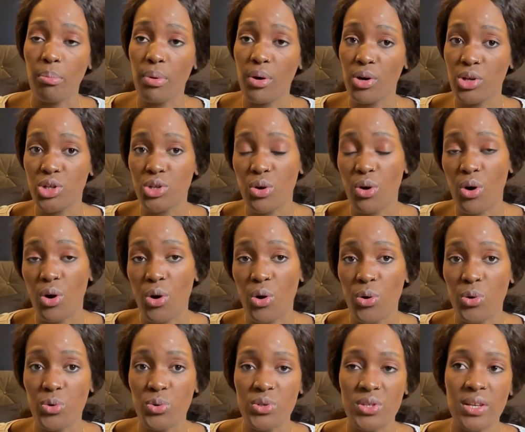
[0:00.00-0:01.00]

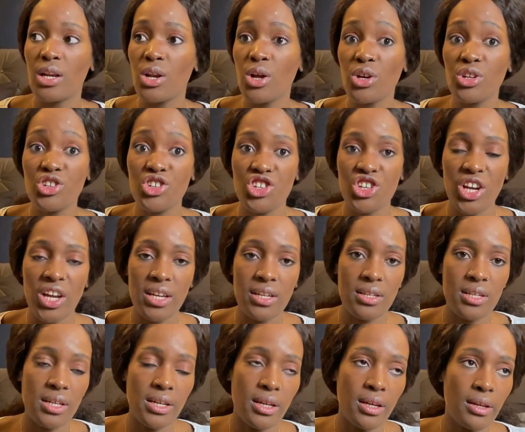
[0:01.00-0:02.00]
potholes, load
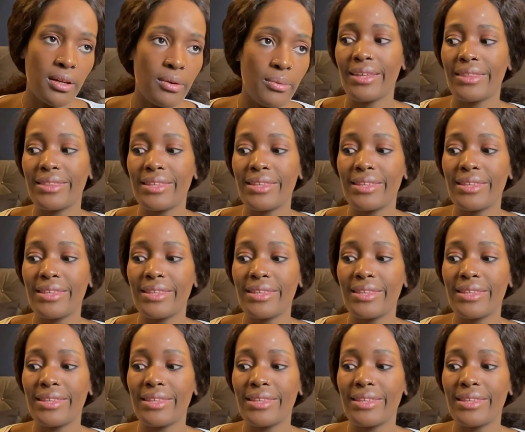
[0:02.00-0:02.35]
shedding.